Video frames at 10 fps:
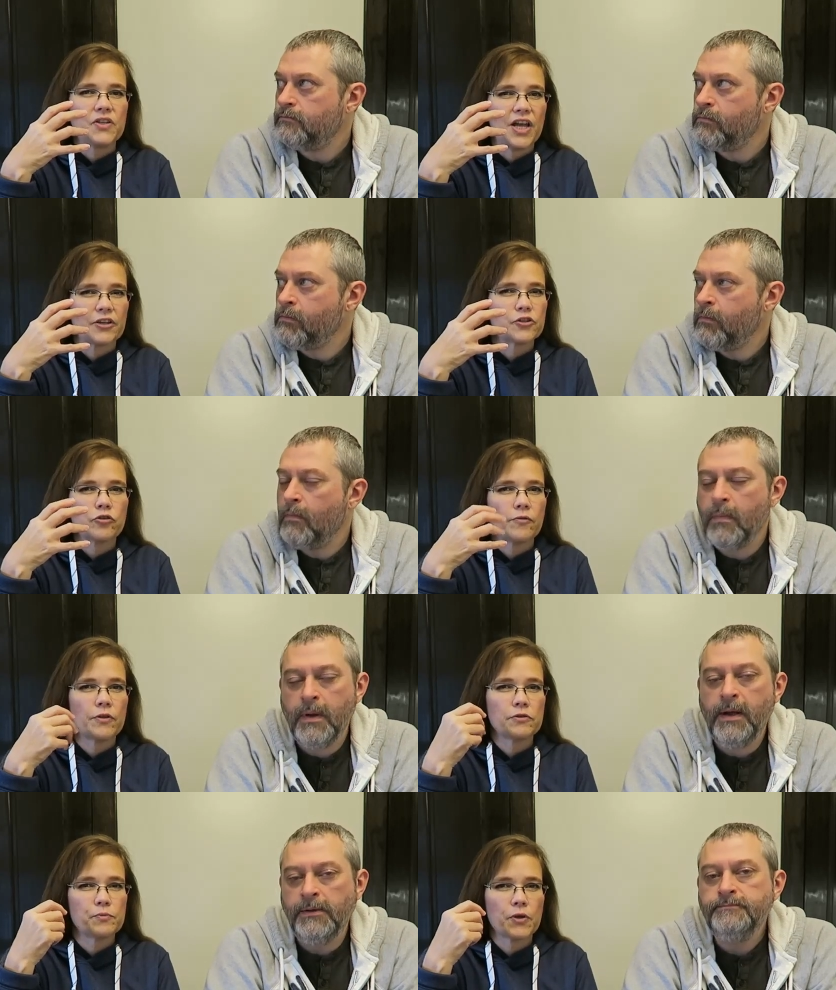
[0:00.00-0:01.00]
Speaker 1: the texture of
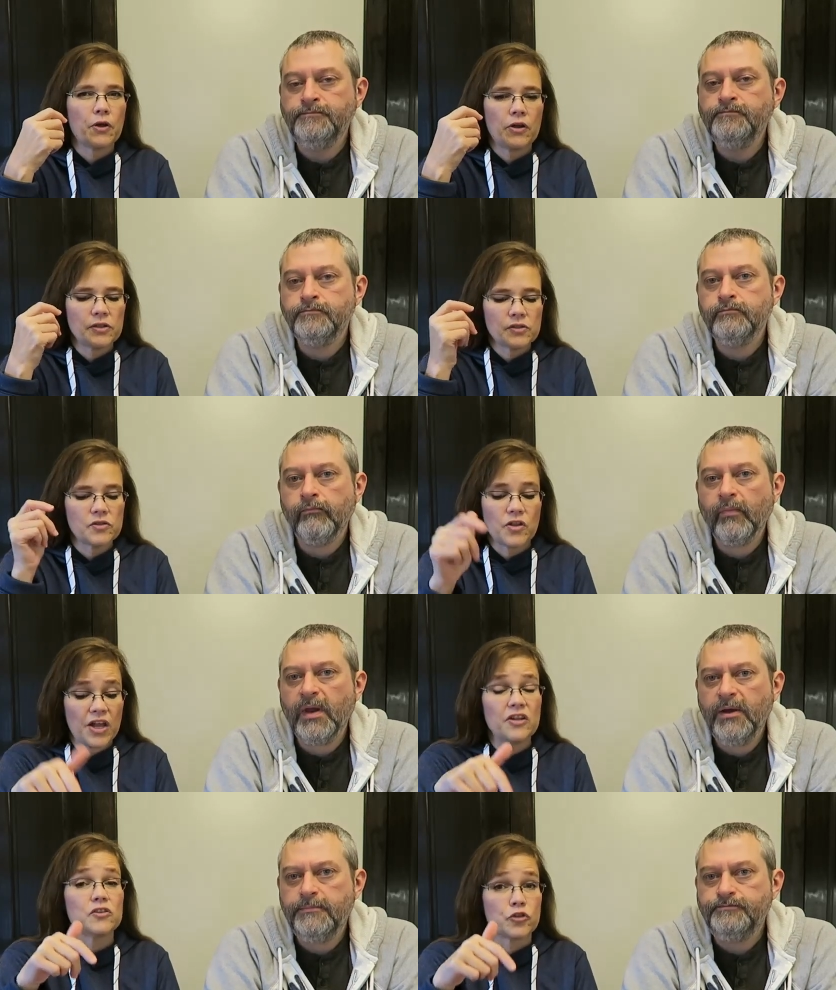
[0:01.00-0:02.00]
those pecans.
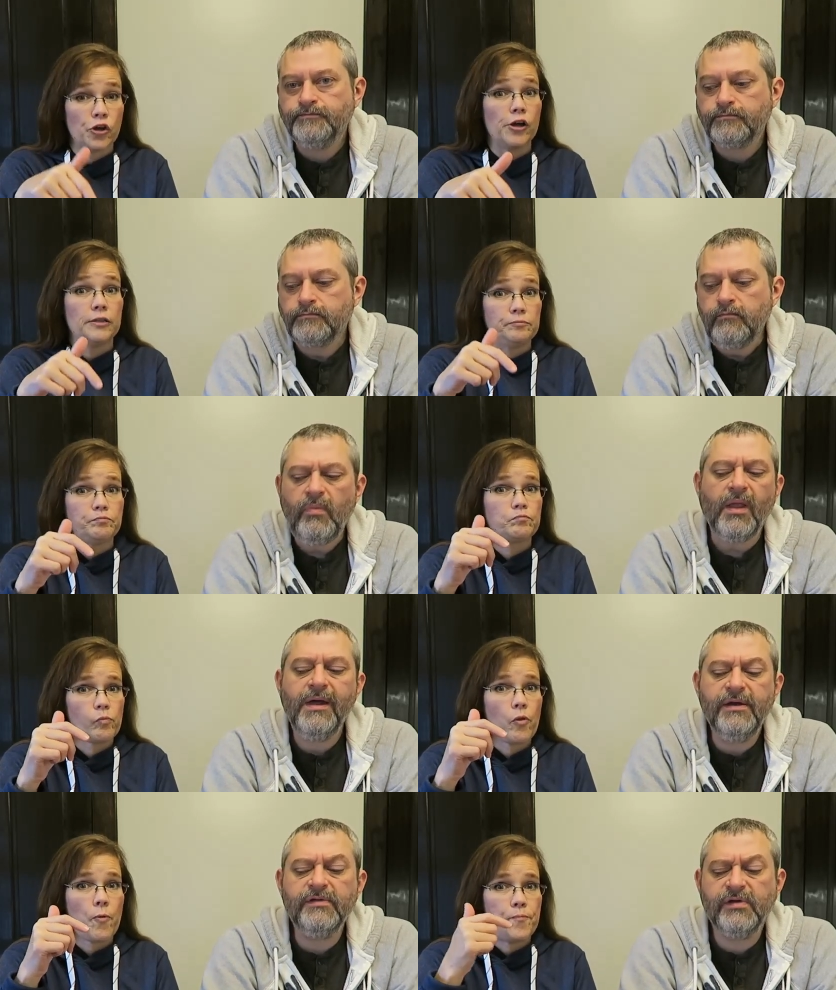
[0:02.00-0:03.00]
That yeah. is good.
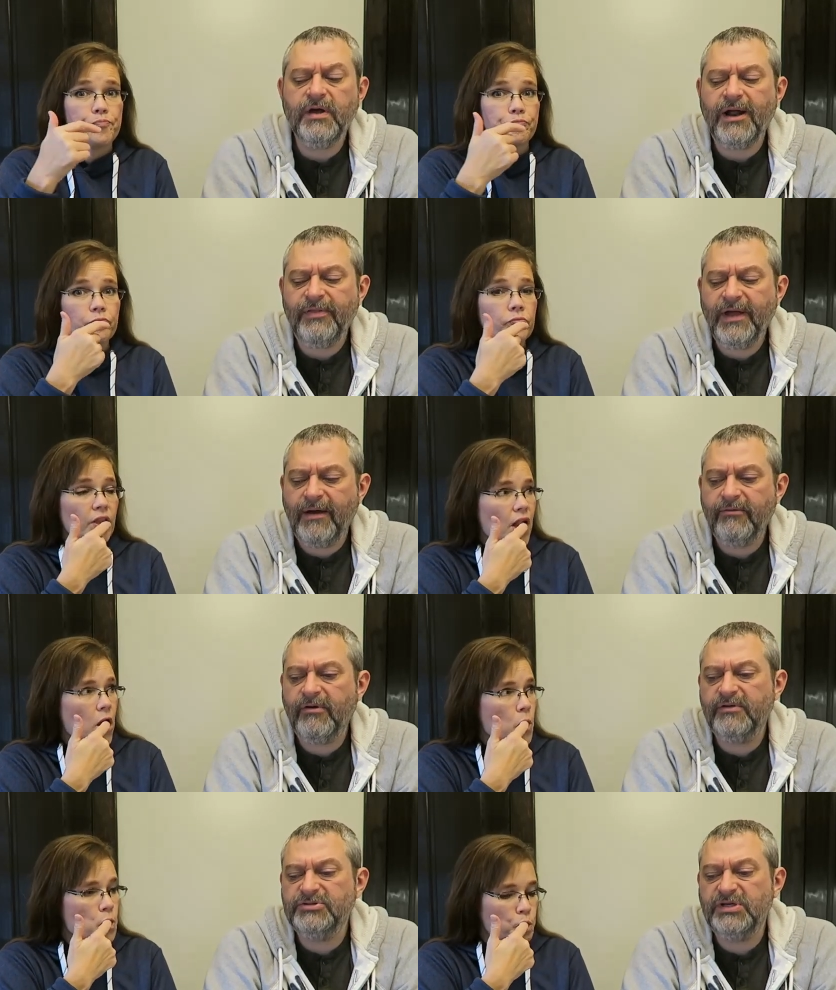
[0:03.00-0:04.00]
Speaker 2: It is good. I think I would
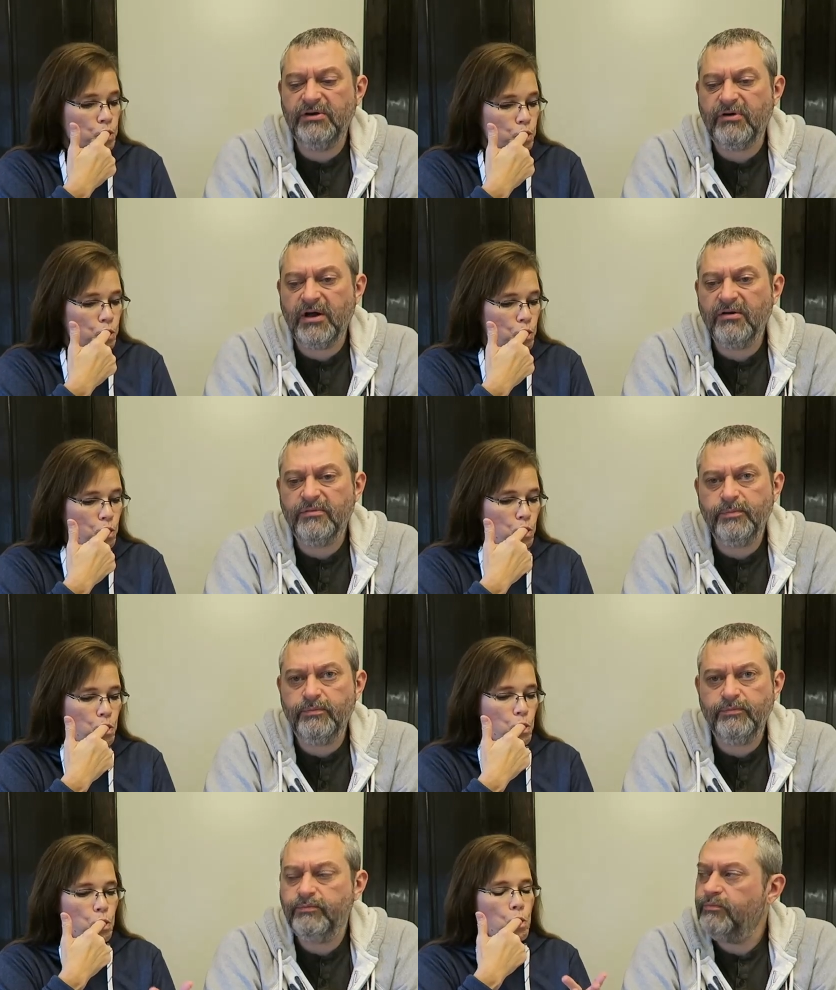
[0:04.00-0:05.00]
rather just eat regular
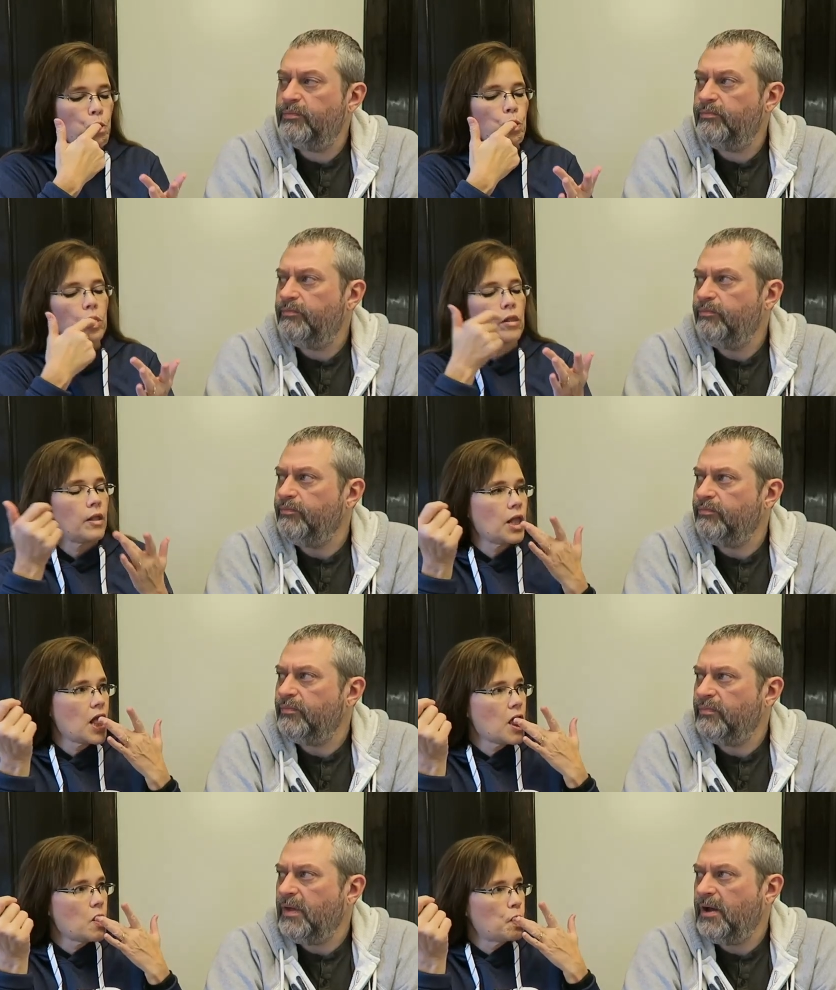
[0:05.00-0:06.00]

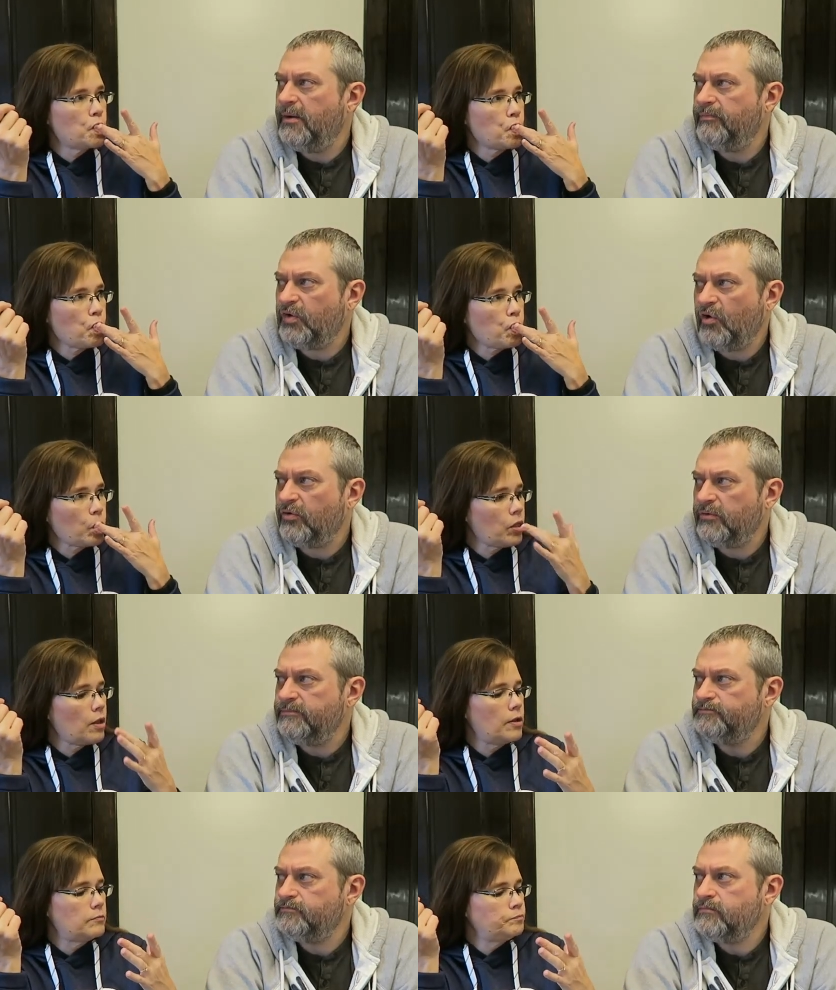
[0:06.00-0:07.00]
uh,
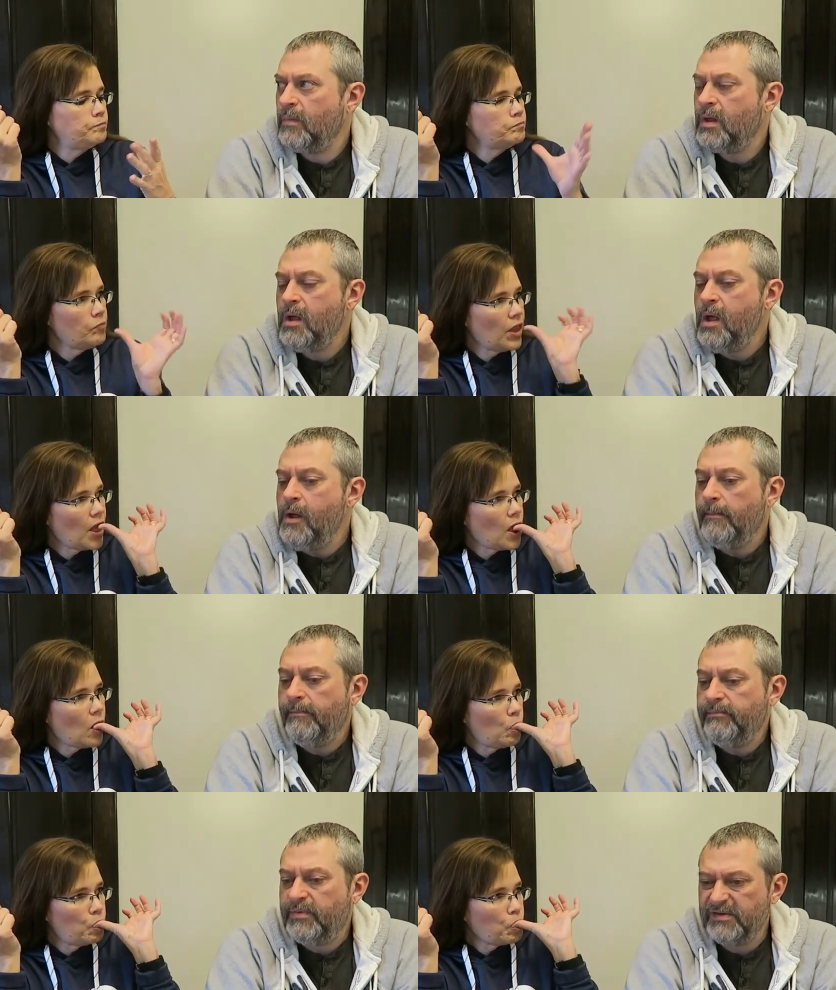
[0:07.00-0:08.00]
turtle. Mm-hmm
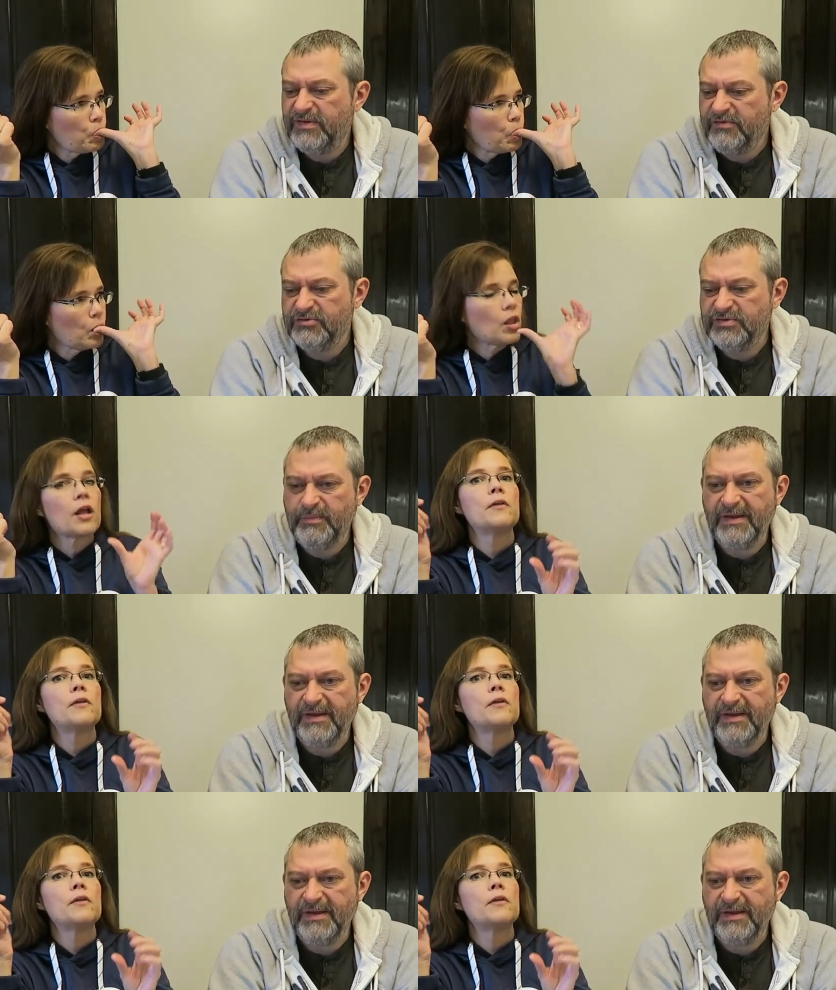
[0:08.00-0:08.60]
because these are just